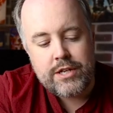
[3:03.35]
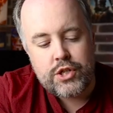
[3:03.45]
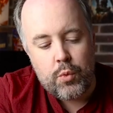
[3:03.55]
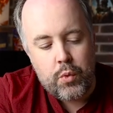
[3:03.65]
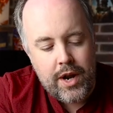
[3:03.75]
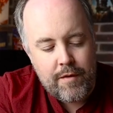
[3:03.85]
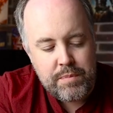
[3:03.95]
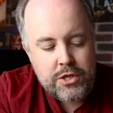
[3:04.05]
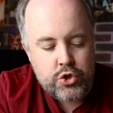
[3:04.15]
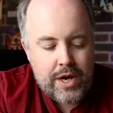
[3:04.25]
And so what I've
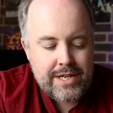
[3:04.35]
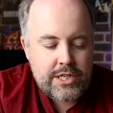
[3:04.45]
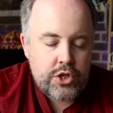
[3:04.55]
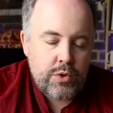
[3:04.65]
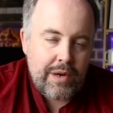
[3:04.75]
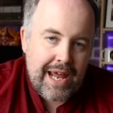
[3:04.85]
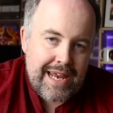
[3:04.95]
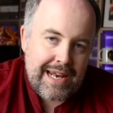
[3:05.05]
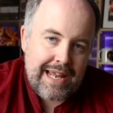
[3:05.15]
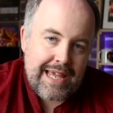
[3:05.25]
been trying to do
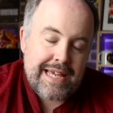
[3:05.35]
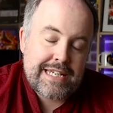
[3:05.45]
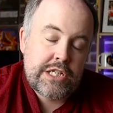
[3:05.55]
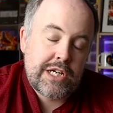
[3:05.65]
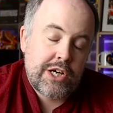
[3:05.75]
lately is to